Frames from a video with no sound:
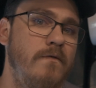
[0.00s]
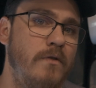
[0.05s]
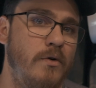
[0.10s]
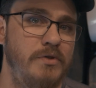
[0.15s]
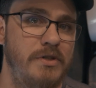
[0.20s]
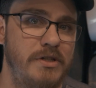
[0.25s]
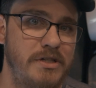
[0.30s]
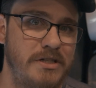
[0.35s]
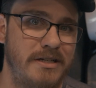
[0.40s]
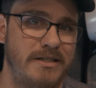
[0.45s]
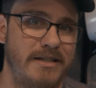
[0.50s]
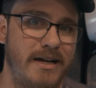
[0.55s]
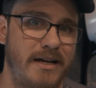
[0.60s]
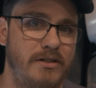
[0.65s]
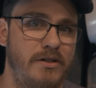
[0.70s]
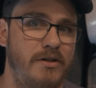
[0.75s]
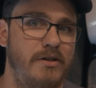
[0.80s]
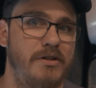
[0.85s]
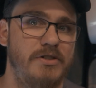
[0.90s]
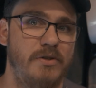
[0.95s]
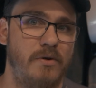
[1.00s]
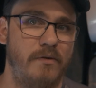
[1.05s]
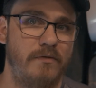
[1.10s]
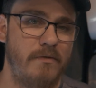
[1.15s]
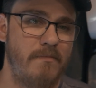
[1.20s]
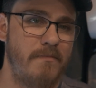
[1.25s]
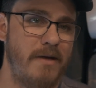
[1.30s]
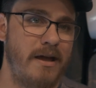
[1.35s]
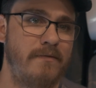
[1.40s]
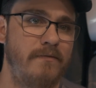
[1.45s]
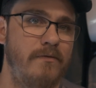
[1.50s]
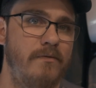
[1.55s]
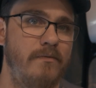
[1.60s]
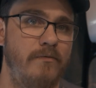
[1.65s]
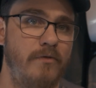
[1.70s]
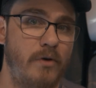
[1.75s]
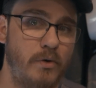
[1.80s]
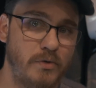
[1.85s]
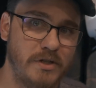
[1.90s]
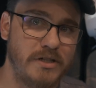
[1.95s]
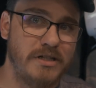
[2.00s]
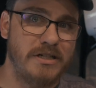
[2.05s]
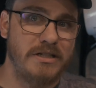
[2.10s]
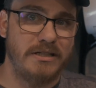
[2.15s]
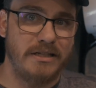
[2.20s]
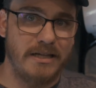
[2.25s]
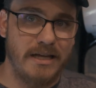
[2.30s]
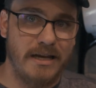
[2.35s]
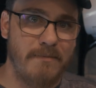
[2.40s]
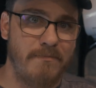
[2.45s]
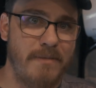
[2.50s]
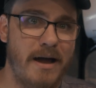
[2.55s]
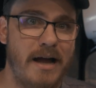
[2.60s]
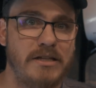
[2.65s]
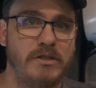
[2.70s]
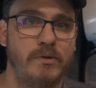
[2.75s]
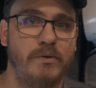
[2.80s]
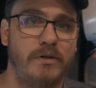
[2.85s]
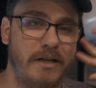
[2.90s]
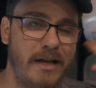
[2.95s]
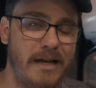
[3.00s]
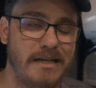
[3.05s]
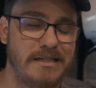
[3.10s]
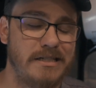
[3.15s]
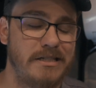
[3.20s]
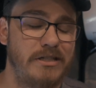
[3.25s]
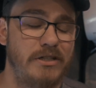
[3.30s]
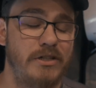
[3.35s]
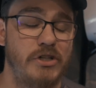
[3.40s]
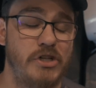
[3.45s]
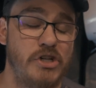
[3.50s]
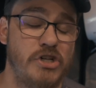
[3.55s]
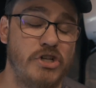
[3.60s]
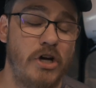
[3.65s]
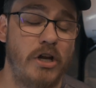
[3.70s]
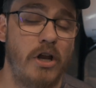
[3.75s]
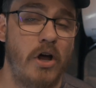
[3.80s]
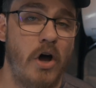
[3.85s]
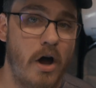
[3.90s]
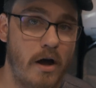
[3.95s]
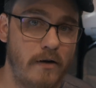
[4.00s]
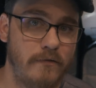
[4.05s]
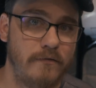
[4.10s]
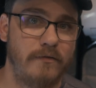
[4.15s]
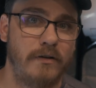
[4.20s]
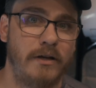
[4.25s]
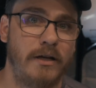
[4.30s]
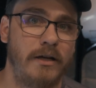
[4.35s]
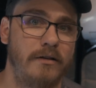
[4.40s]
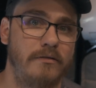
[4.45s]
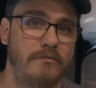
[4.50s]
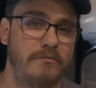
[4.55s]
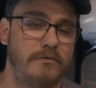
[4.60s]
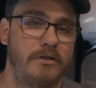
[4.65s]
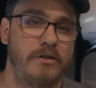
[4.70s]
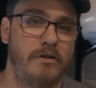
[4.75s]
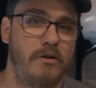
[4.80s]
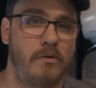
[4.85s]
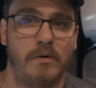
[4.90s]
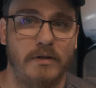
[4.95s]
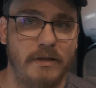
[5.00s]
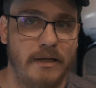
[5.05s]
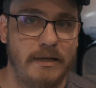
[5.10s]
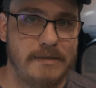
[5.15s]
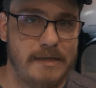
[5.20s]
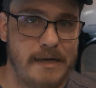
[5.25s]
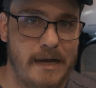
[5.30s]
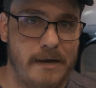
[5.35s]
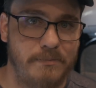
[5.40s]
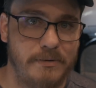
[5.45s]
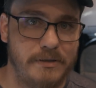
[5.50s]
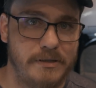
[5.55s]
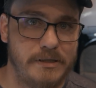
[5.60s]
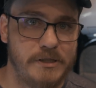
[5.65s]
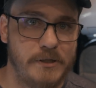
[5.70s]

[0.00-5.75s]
voltage detector. So if the main voltage isn't getting back to it, it actually is going to shut off, and you don't want that to happen.